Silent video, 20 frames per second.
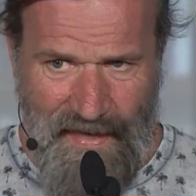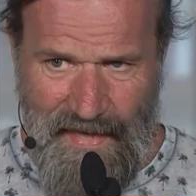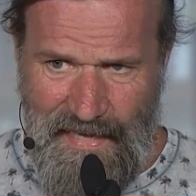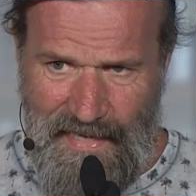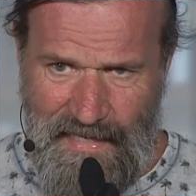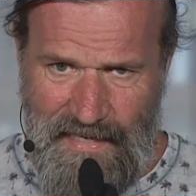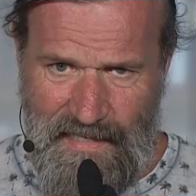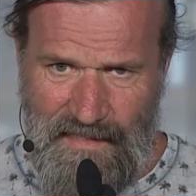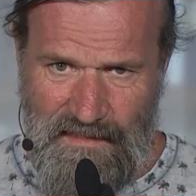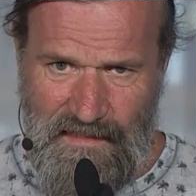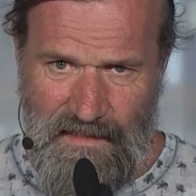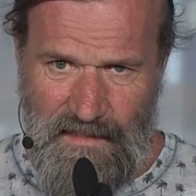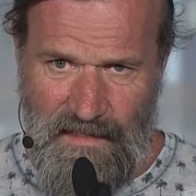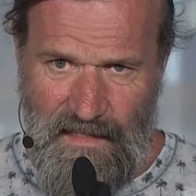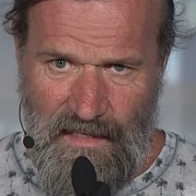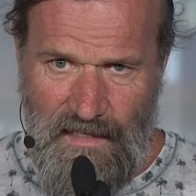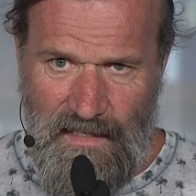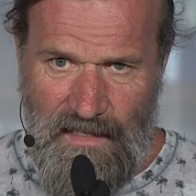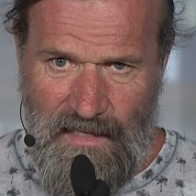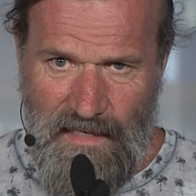And
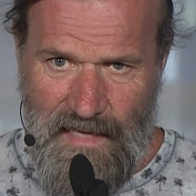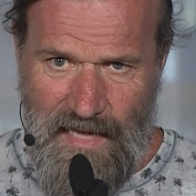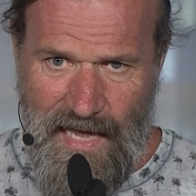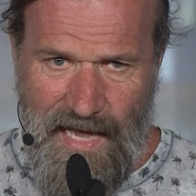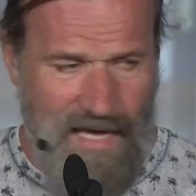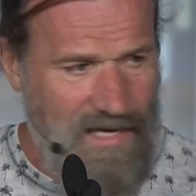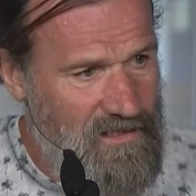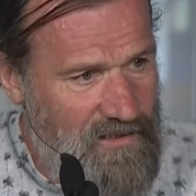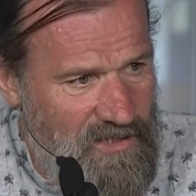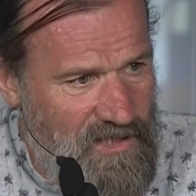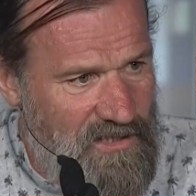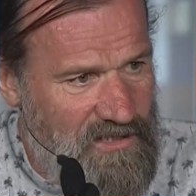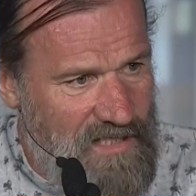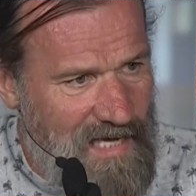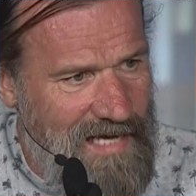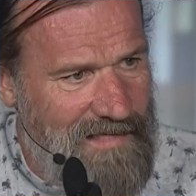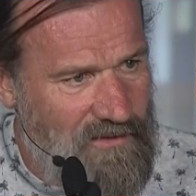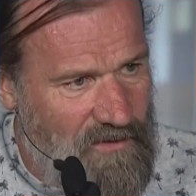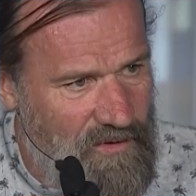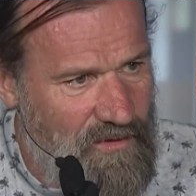I just
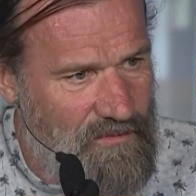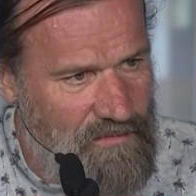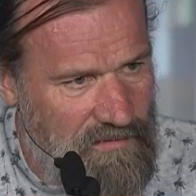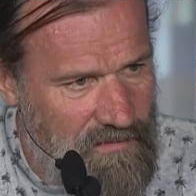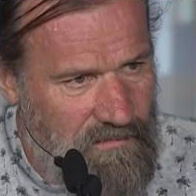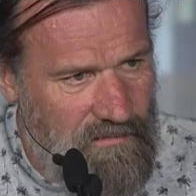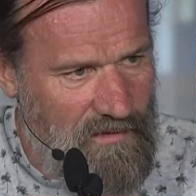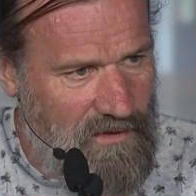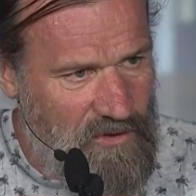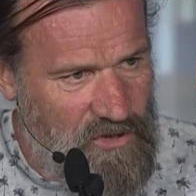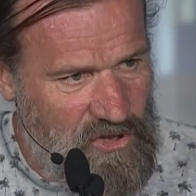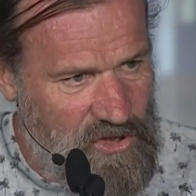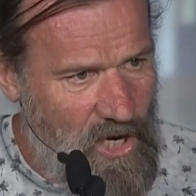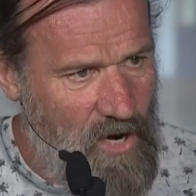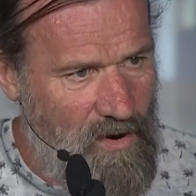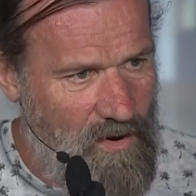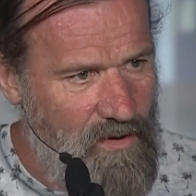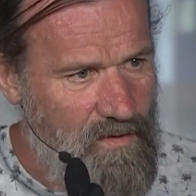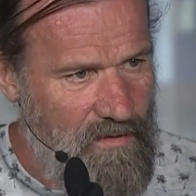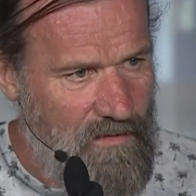had to
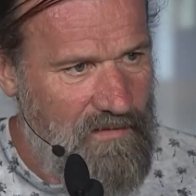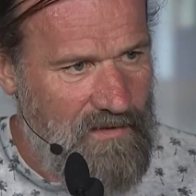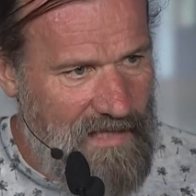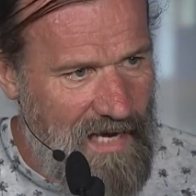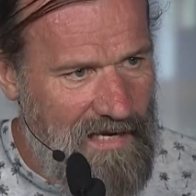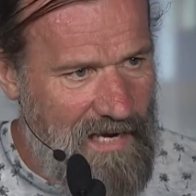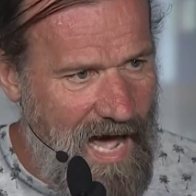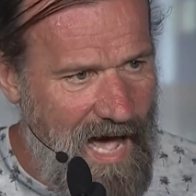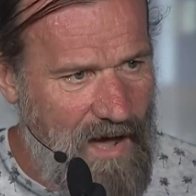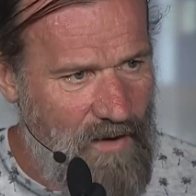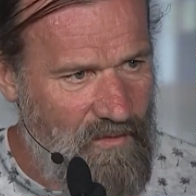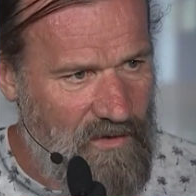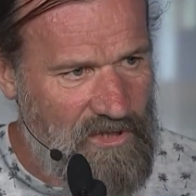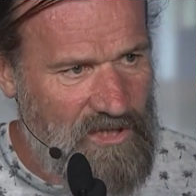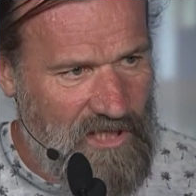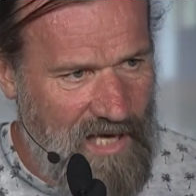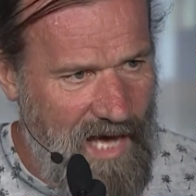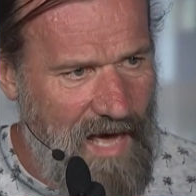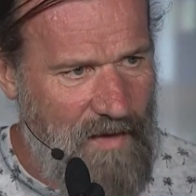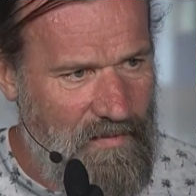show that I
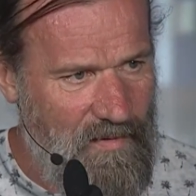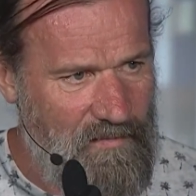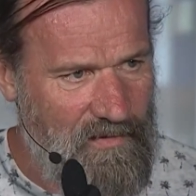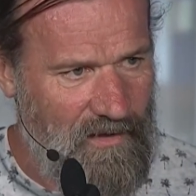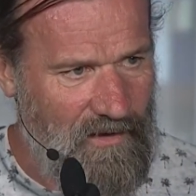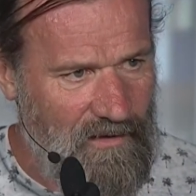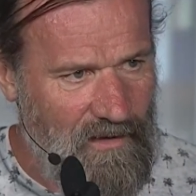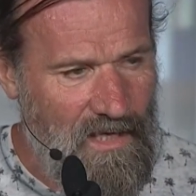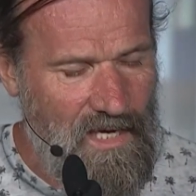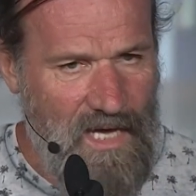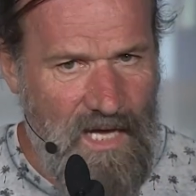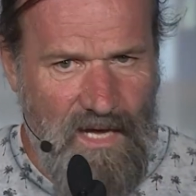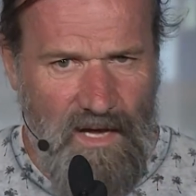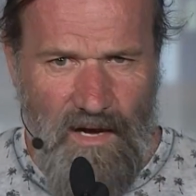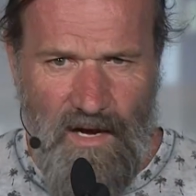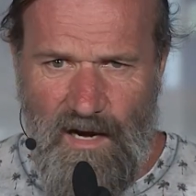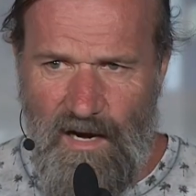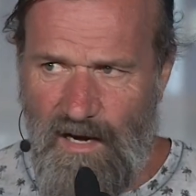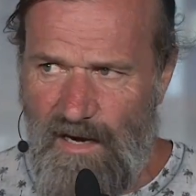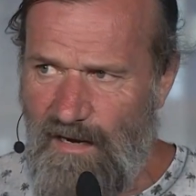was capable
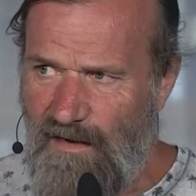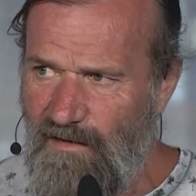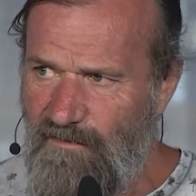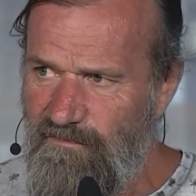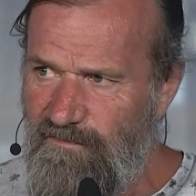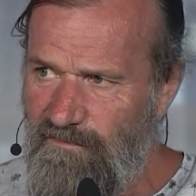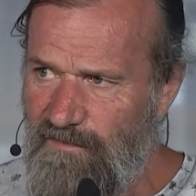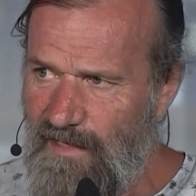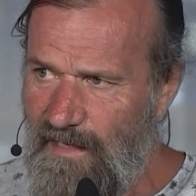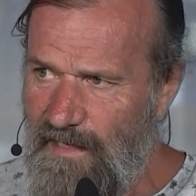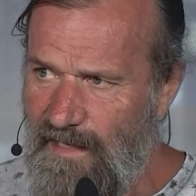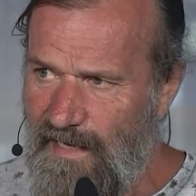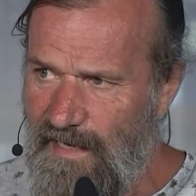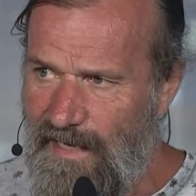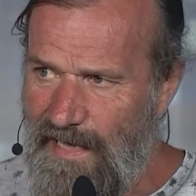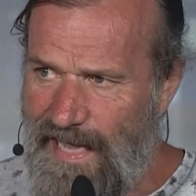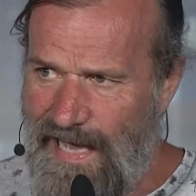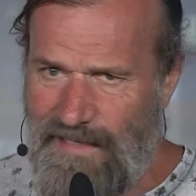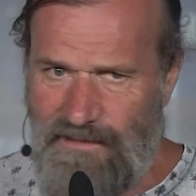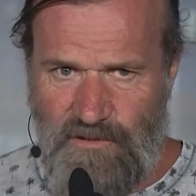of
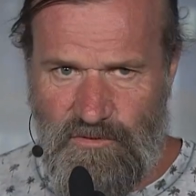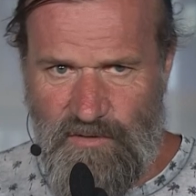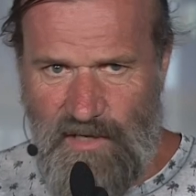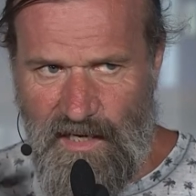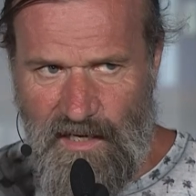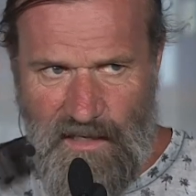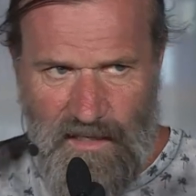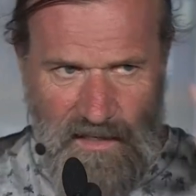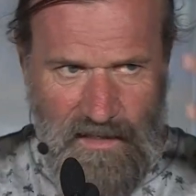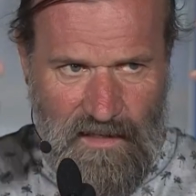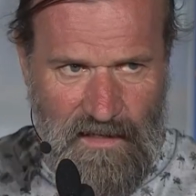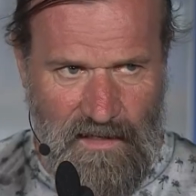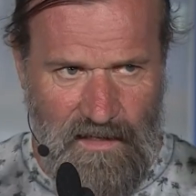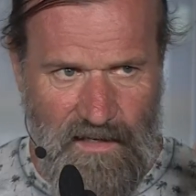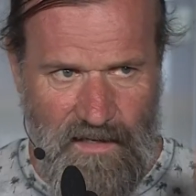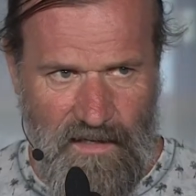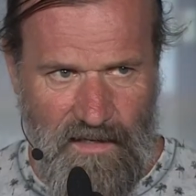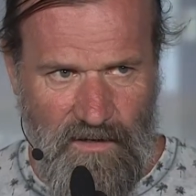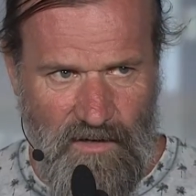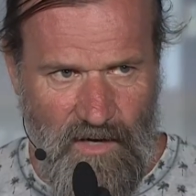entering
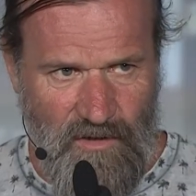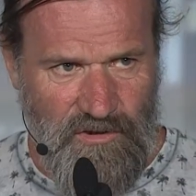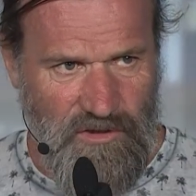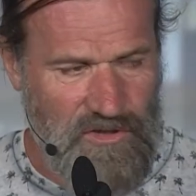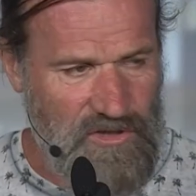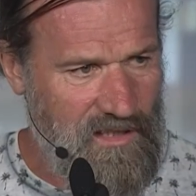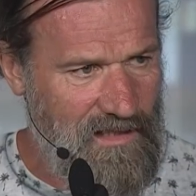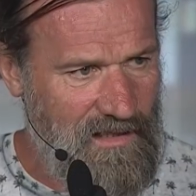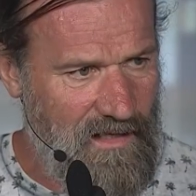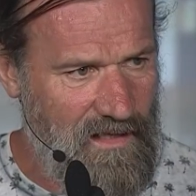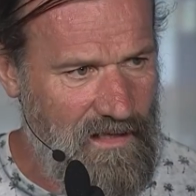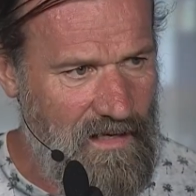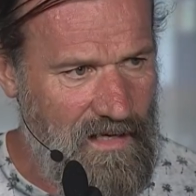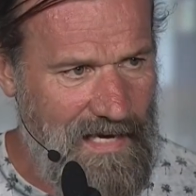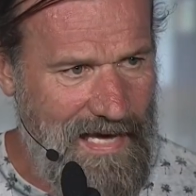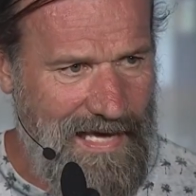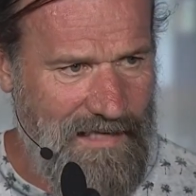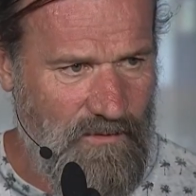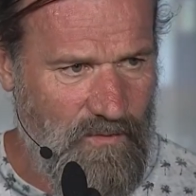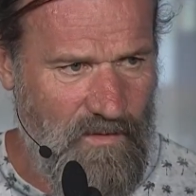consciously
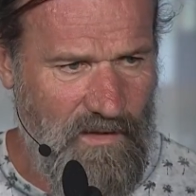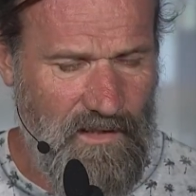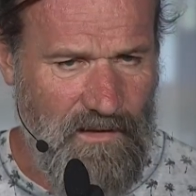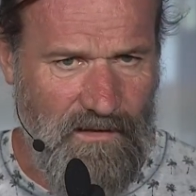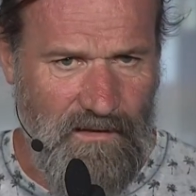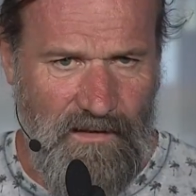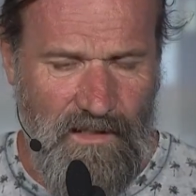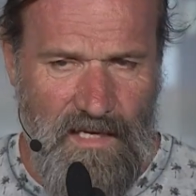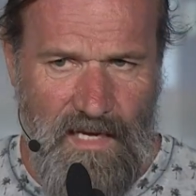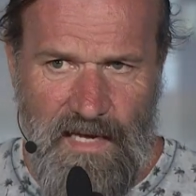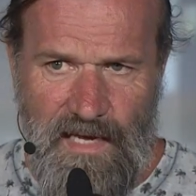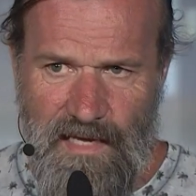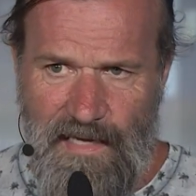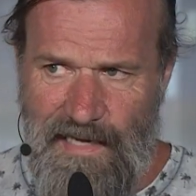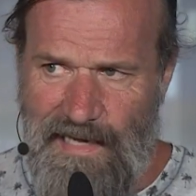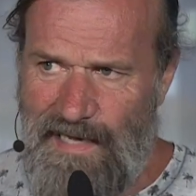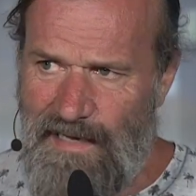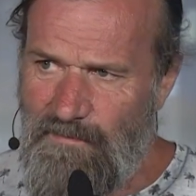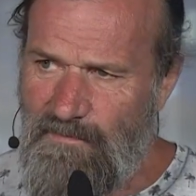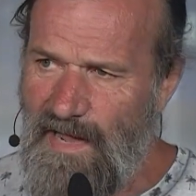at will
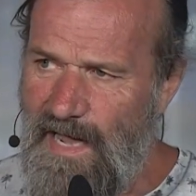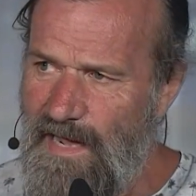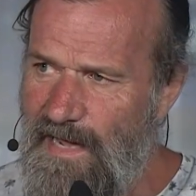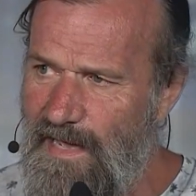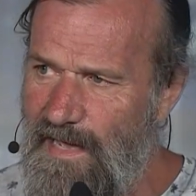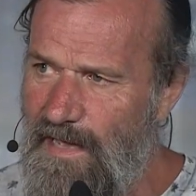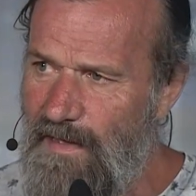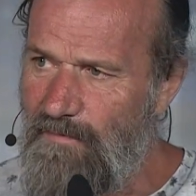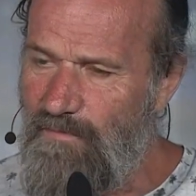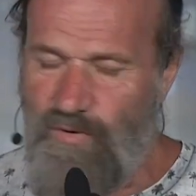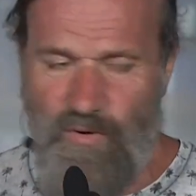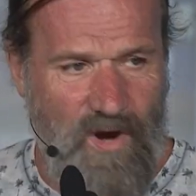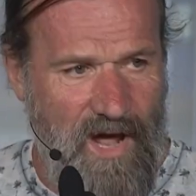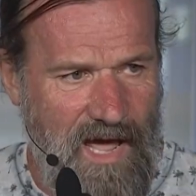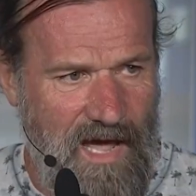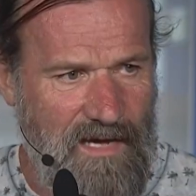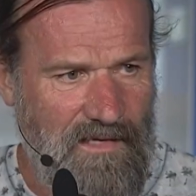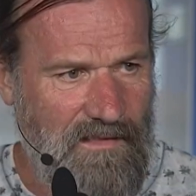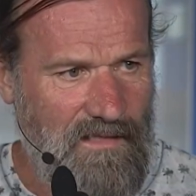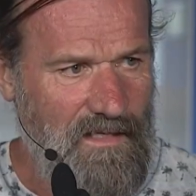in my
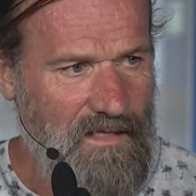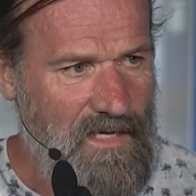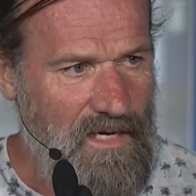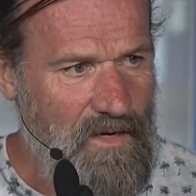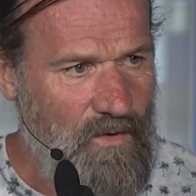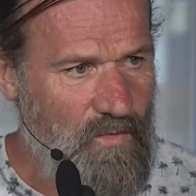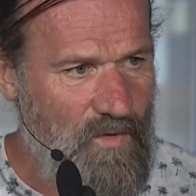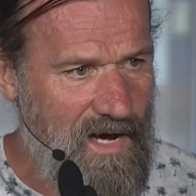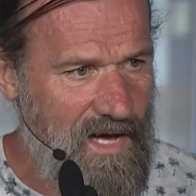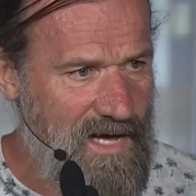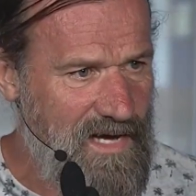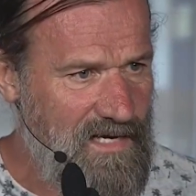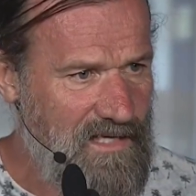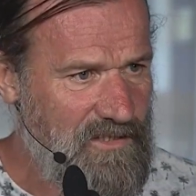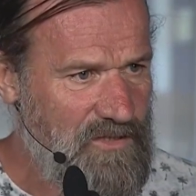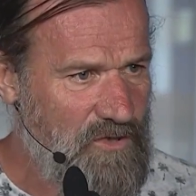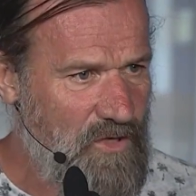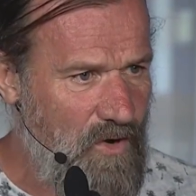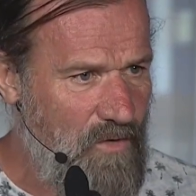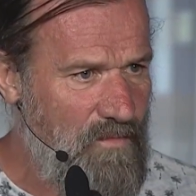brain,
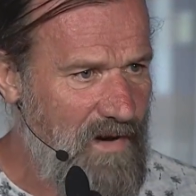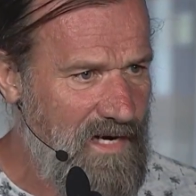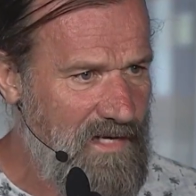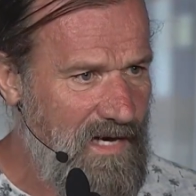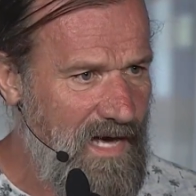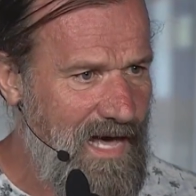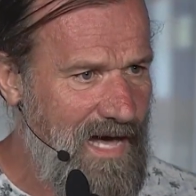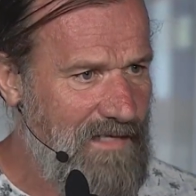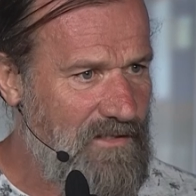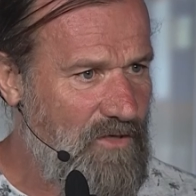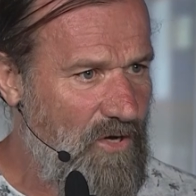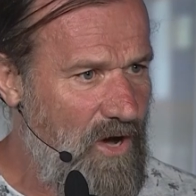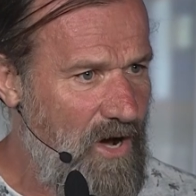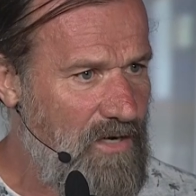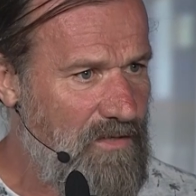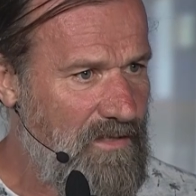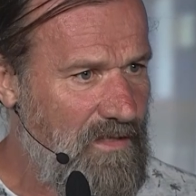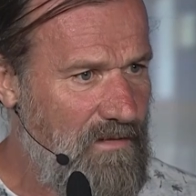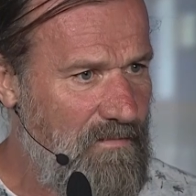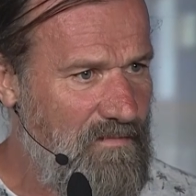whereas nobody had
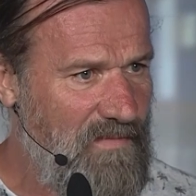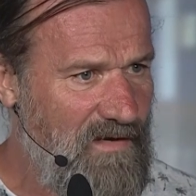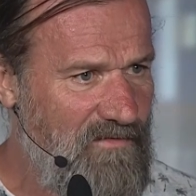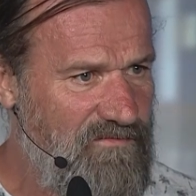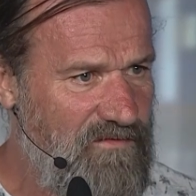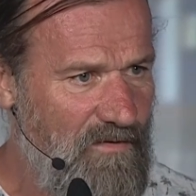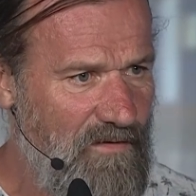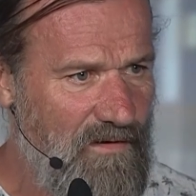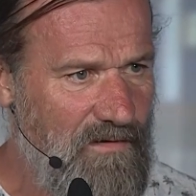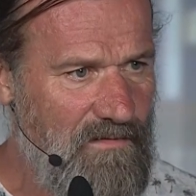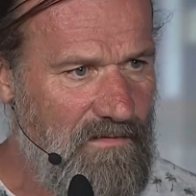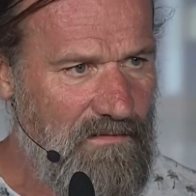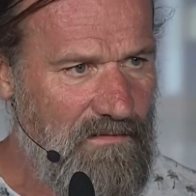gone before.